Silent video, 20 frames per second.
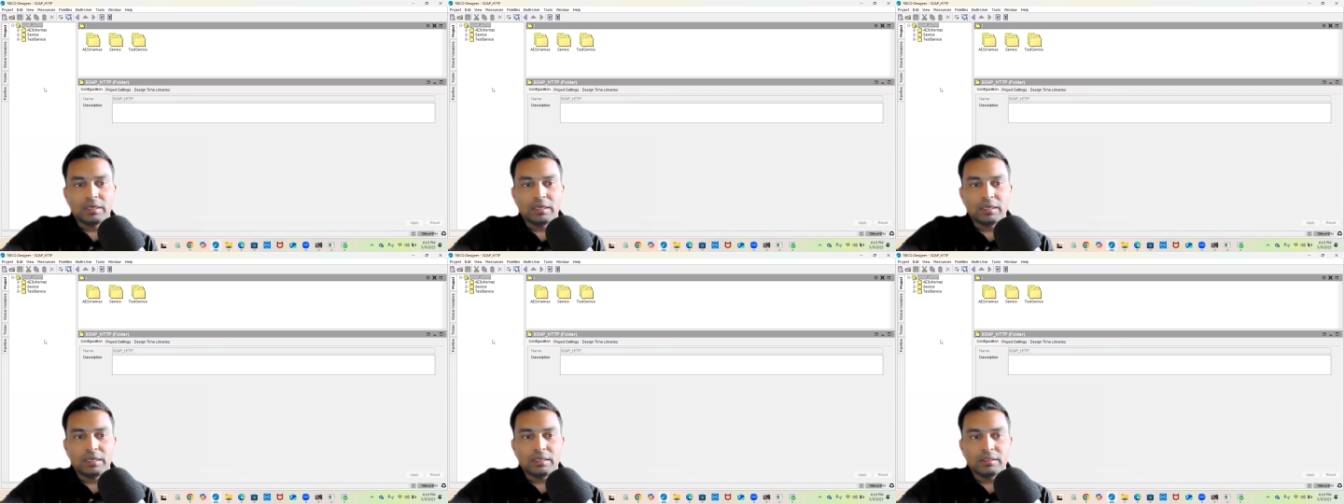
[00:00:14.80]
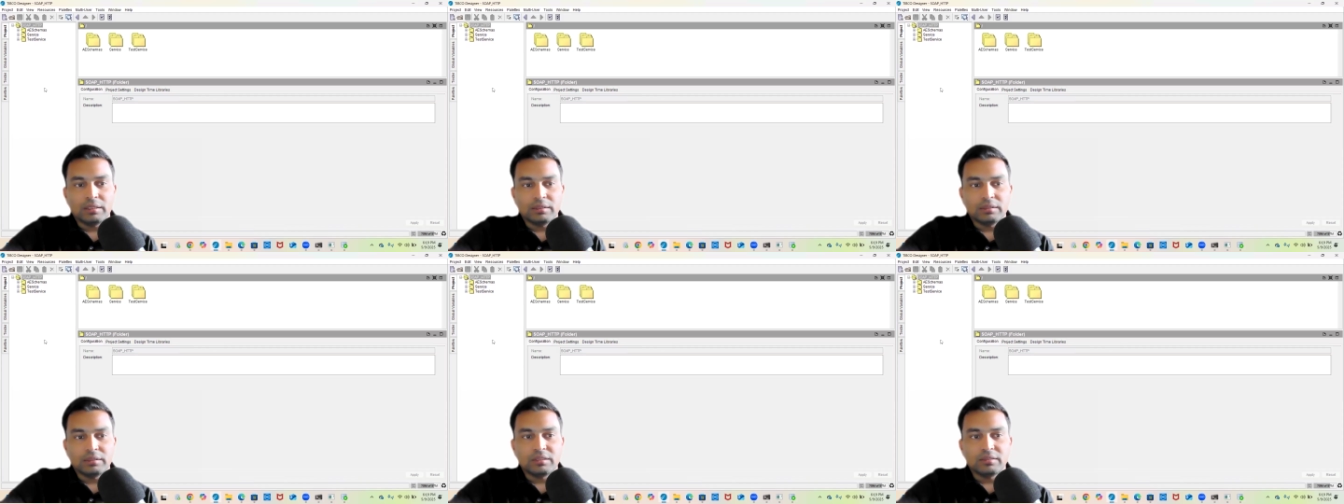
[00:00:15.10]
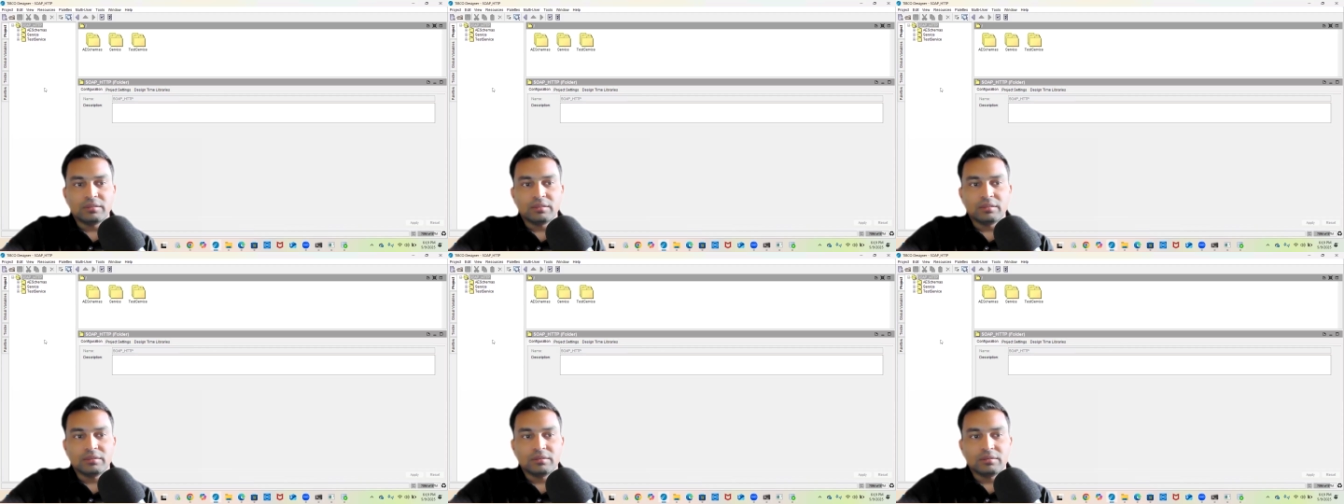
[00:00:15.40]
And
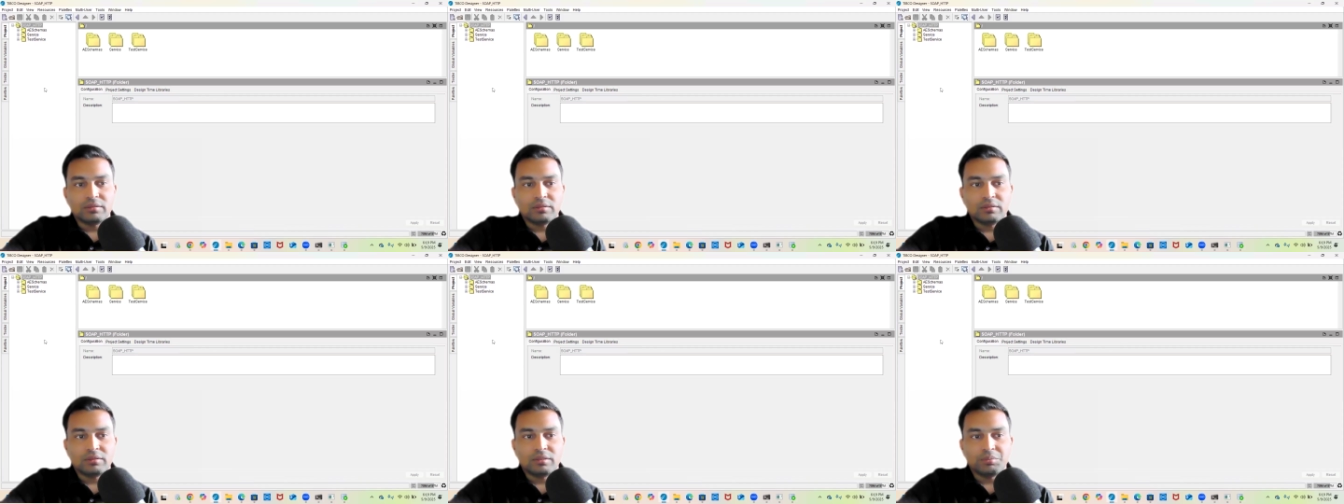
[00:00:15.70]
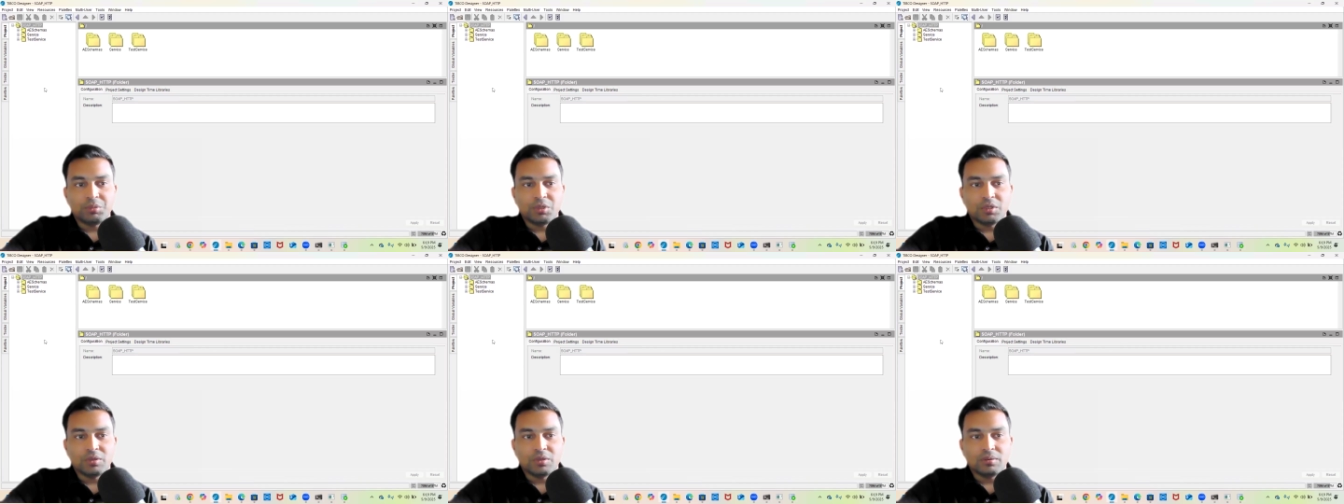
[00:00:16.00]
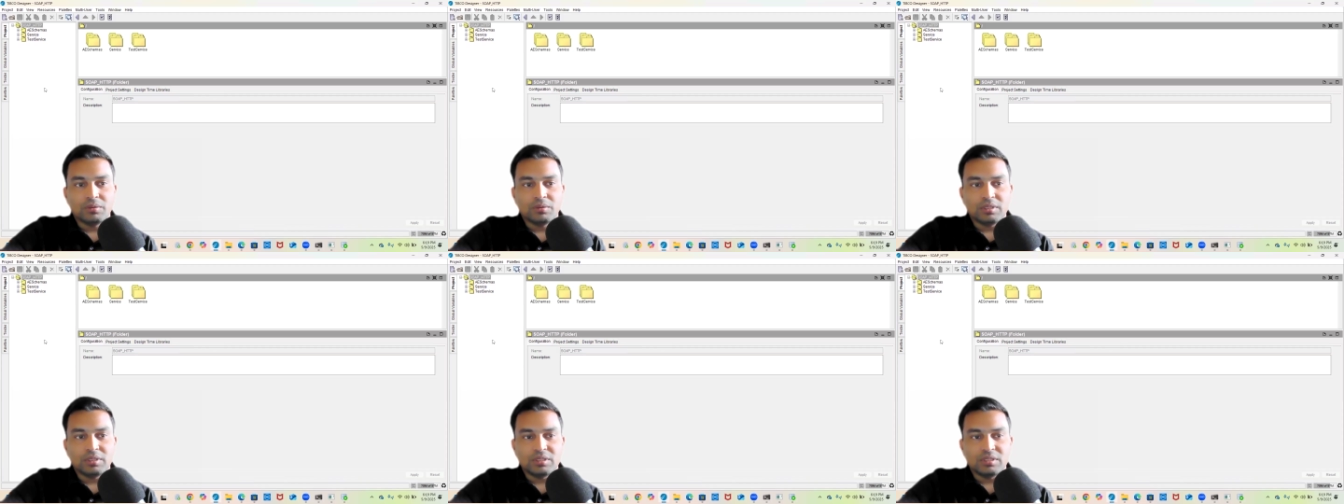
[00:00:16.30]
this is
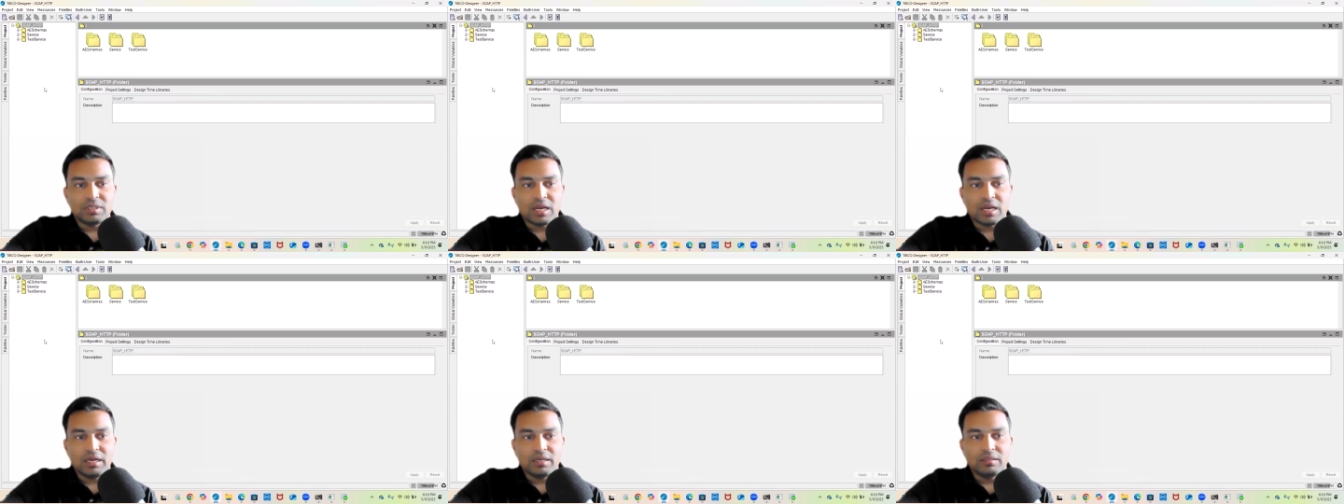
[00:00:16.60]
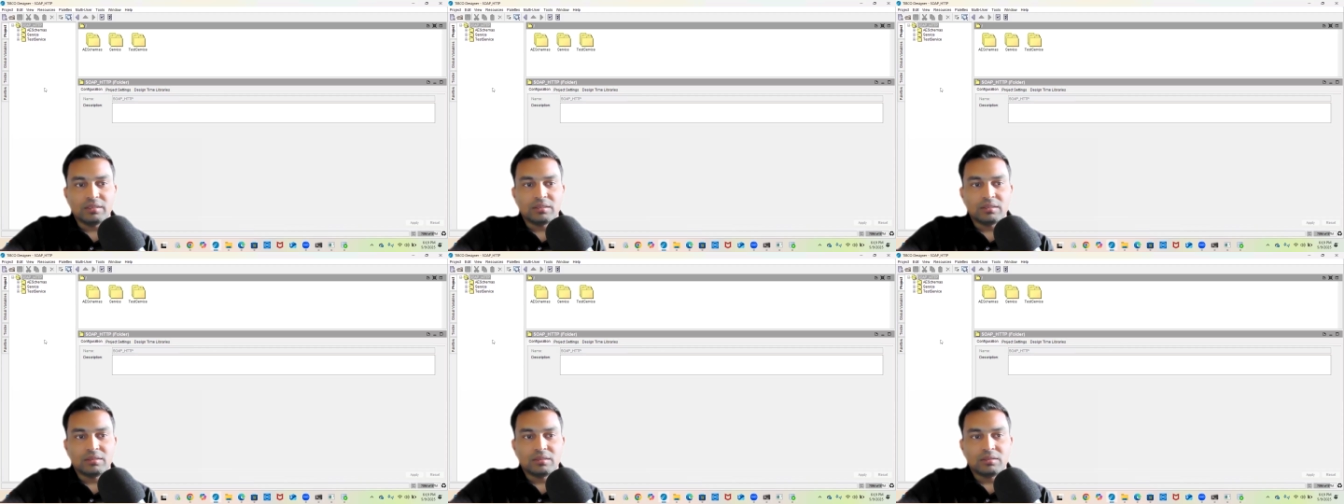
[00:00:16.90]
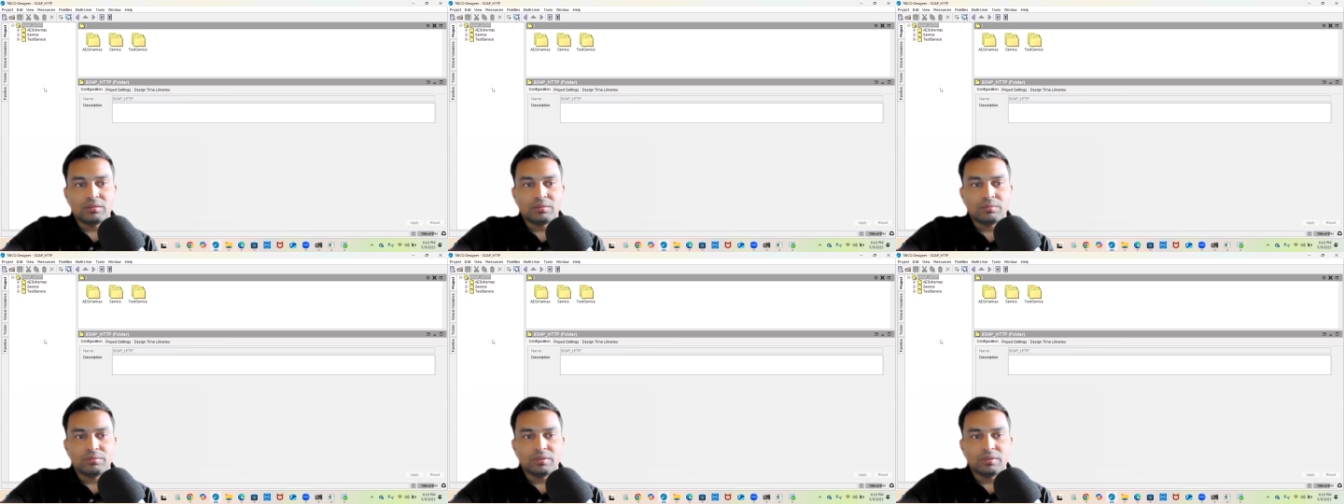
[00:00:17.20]
TIBCO Designer,